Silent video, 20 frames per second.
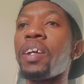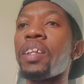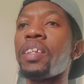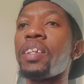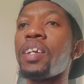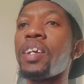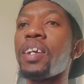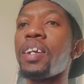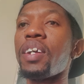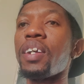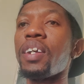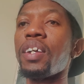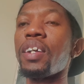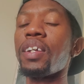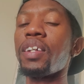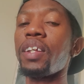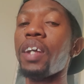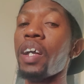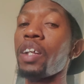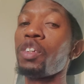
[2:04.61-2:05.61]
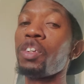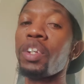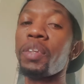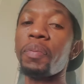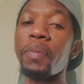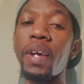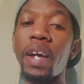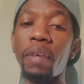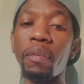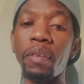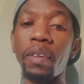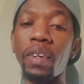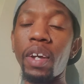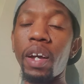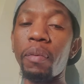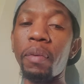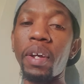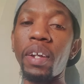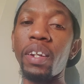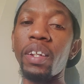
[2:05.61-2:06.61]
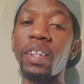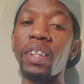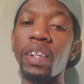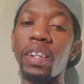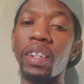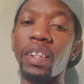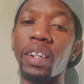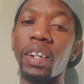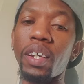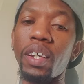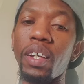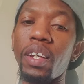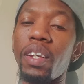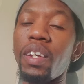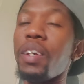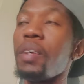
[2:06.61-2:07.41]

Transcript: a thing. And trust me, I'm not, I'm not the teacher.